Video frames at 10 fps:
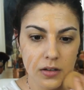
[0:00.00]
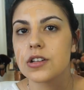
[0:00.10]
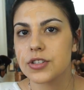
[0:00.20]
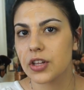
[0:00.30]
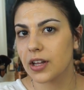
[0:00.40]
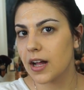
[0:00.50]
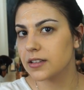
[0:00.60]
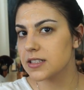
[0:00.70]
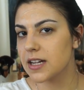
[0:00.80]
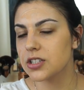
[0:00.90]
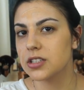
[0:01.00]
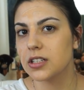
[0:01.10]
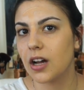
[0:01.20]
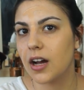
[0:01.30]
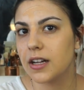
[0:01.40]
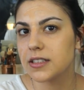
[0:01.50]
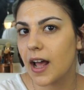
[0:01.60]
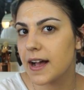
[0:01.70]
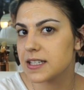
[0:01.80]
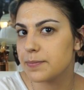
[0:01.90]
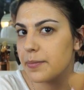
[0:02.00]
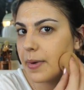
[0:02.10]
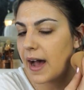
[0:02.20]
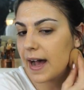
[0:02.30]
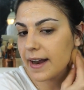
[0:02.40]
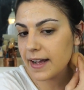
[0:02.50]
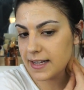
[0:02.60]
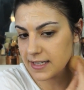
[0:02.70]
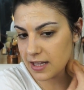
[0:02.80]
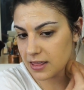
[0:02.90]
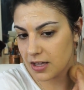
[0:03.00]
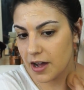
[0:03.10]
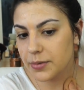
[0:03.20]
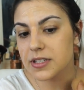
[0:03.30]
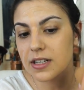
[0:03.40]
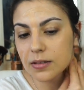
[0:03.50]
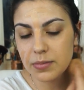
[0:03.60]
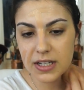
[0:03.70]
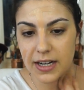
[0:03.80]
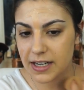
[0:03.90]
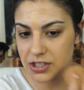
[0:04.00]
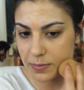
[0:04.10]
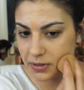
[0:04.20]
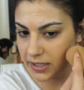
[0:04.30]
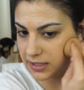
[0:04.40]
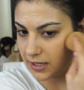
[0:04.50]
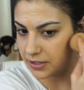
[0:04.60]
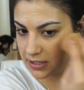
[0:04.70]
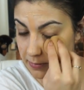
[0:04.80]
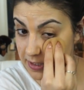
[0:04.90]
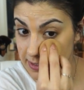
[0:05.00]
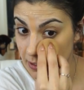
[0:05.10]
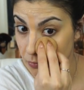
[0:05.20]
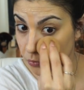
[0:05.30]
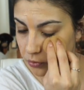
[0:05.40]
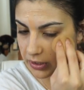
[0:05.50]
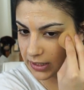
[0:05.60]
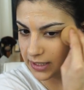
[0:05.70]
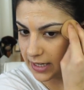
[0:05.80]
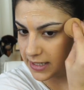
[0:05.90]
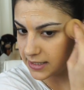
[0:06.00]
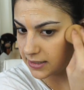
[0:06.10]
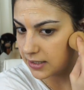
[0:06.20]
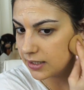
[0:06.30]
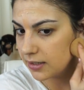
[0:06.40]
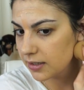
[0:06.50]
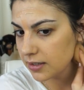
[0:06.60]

So the color is actually not as bad as I thought it was going to be. It actually blended out into my skin really nicely.